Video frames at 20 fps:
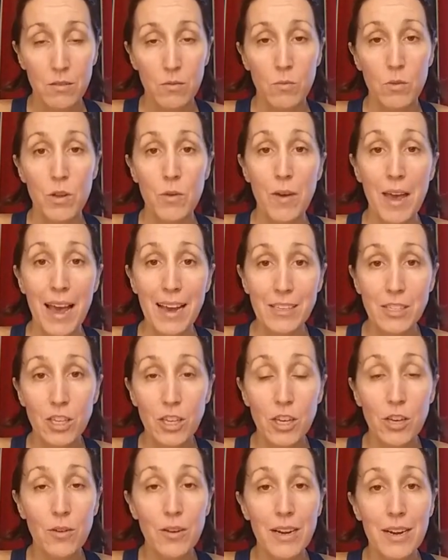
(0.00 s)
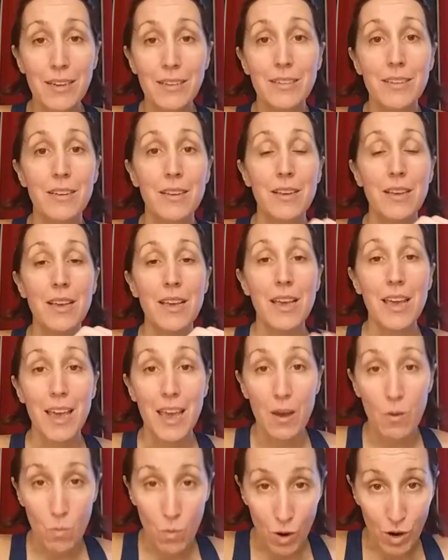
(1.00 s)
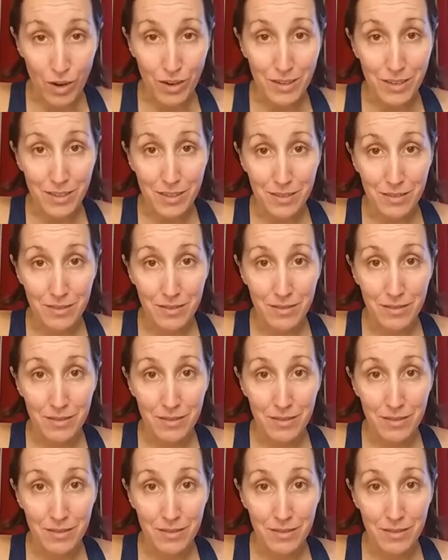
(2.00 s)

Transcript: When you execute it, it works.